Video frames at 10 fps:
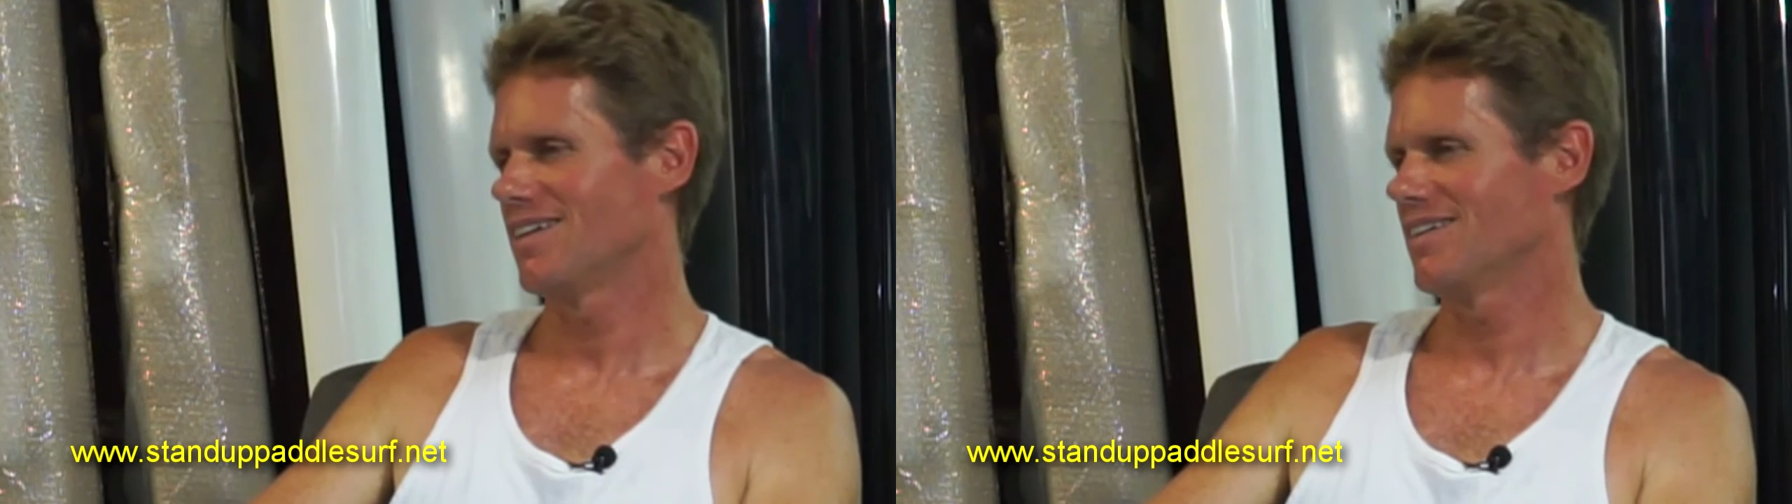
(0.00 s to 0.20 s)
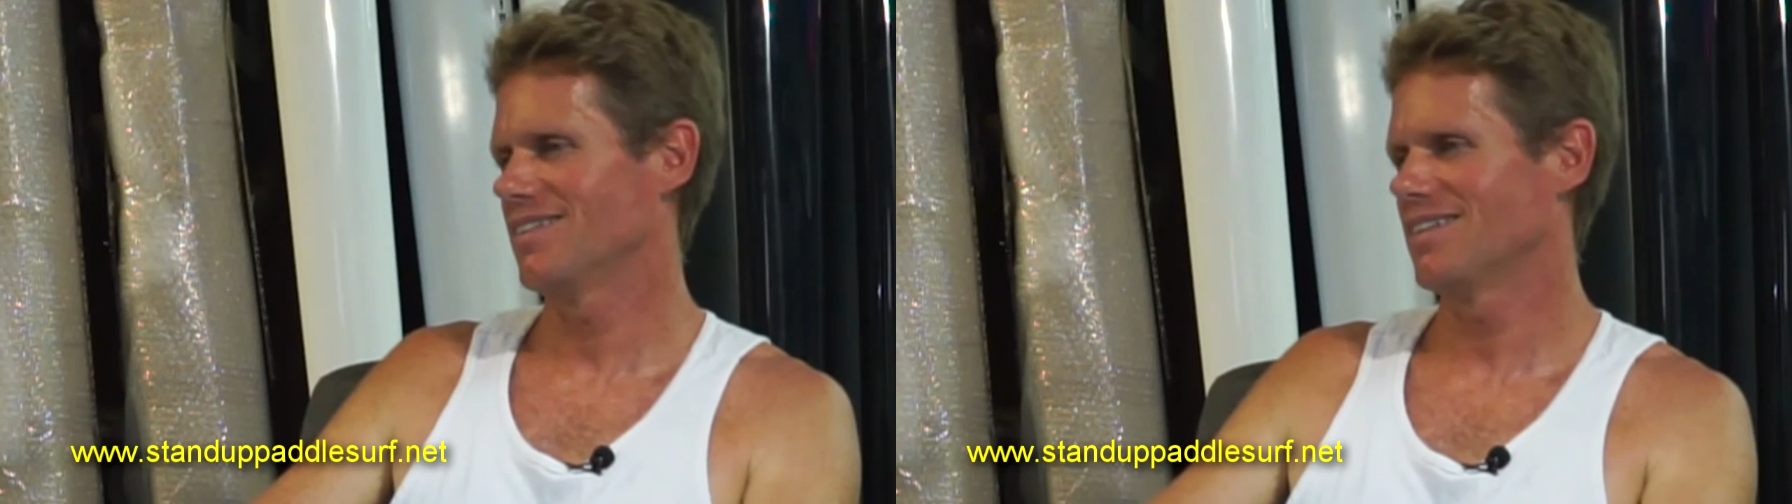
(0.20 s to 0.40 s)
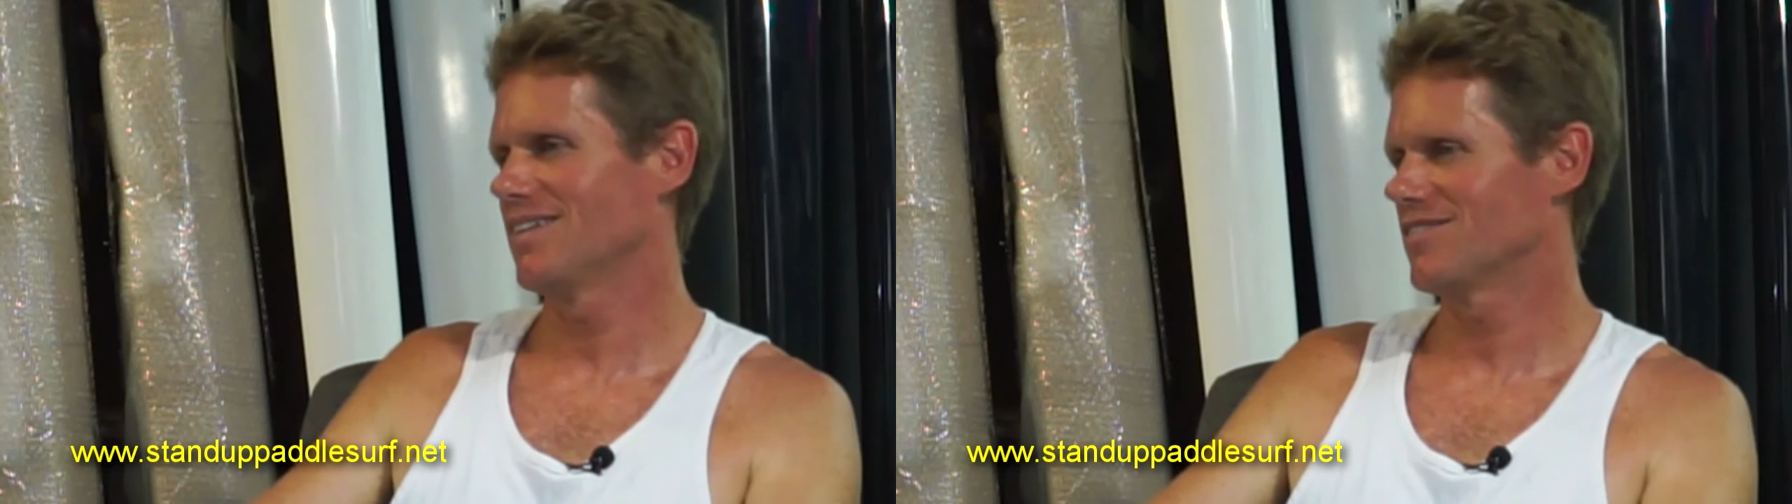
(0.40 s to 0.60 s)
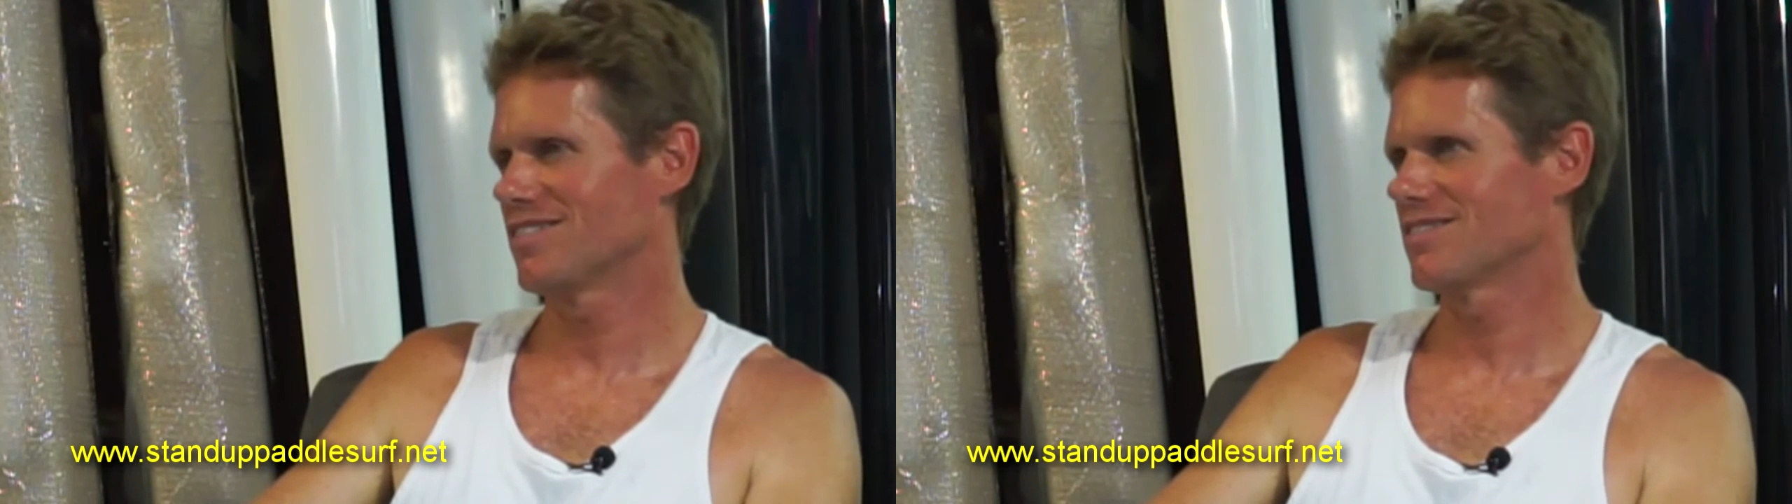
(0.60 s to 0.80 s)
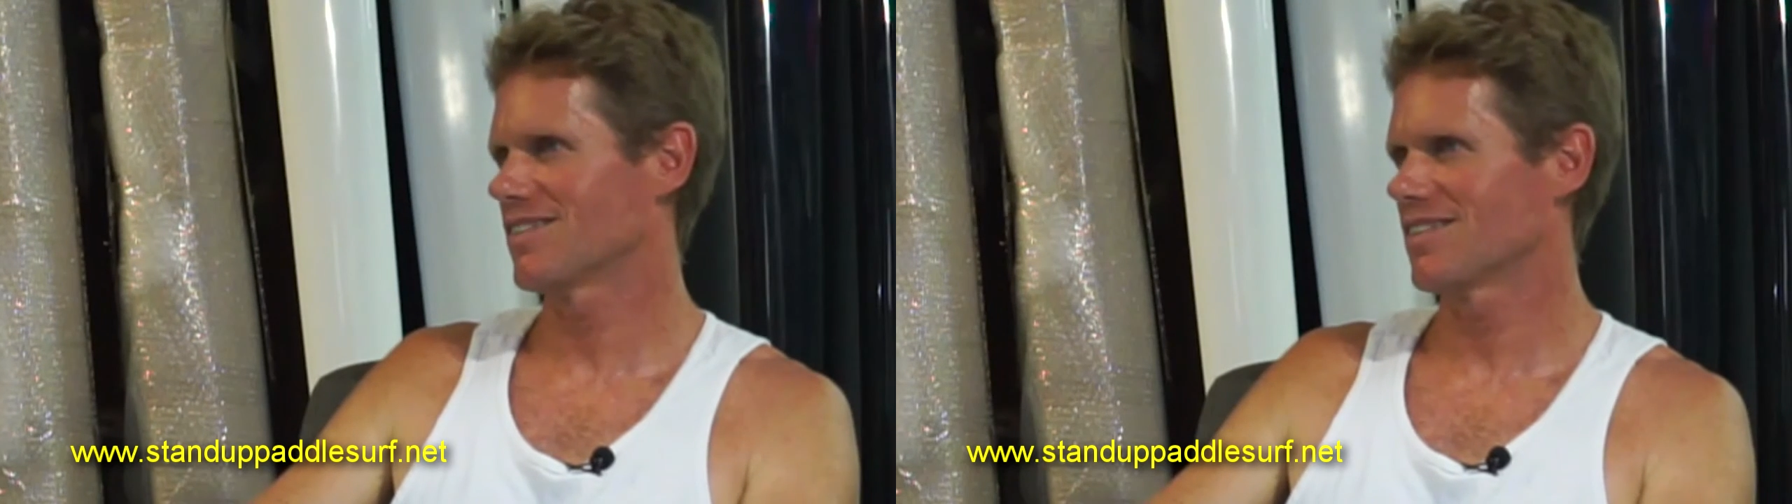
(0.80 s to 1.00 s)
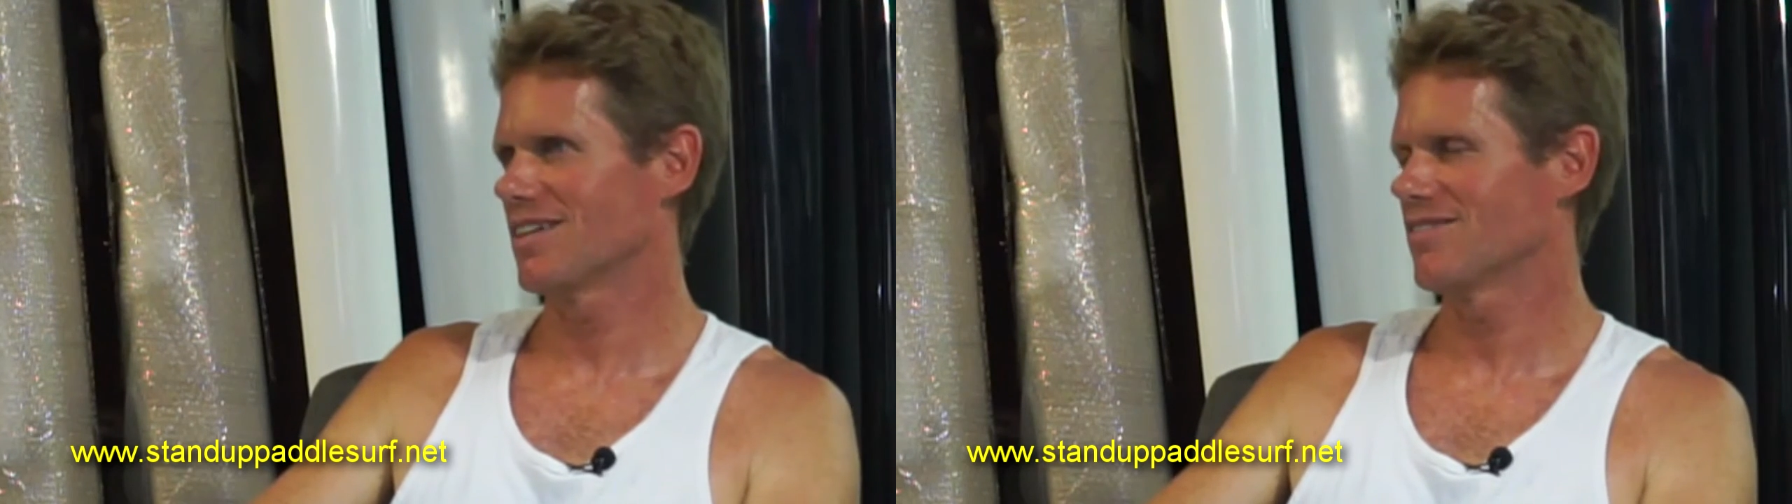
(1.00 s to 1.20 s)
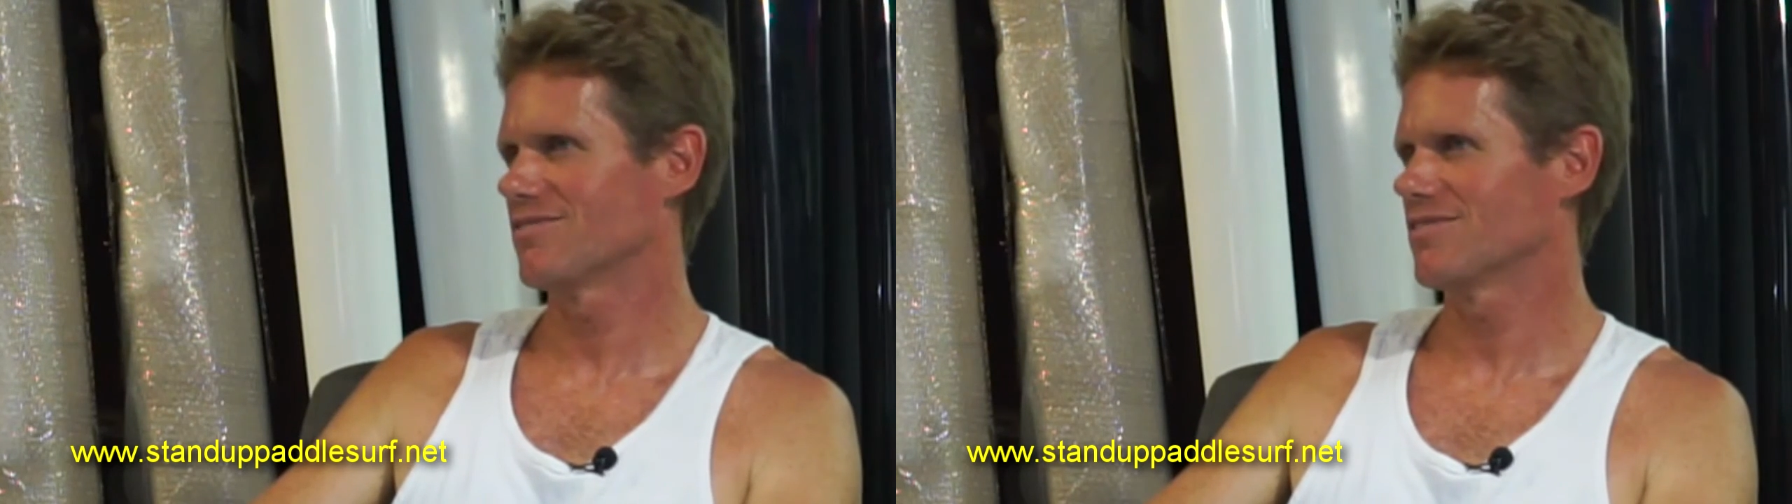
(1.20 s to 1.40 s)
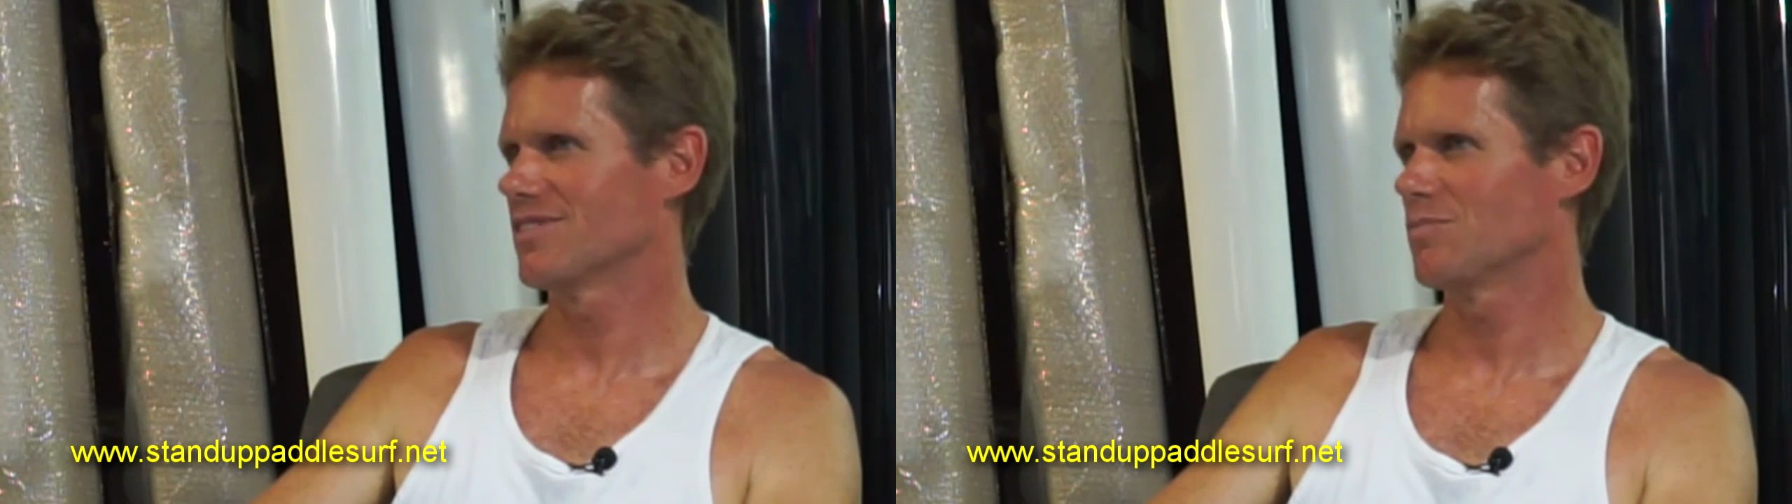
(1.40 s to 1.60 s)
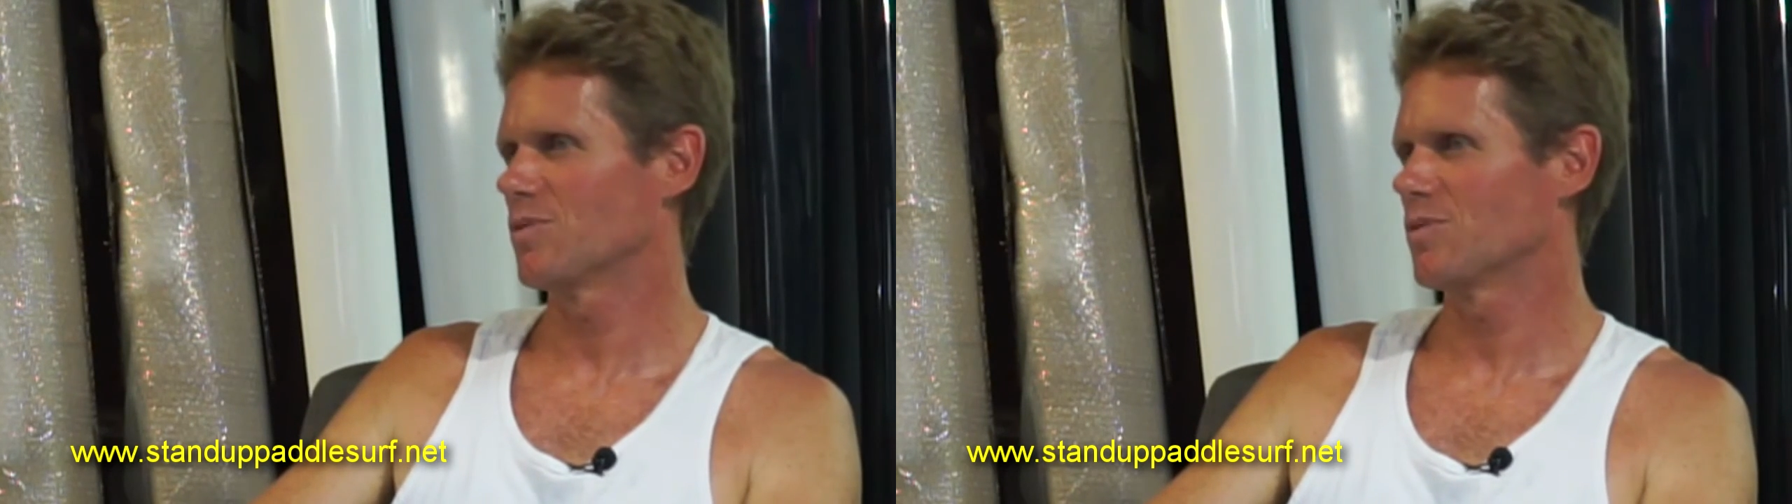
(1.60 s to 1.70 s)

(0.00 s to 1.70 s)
And then ever since then, I haven't really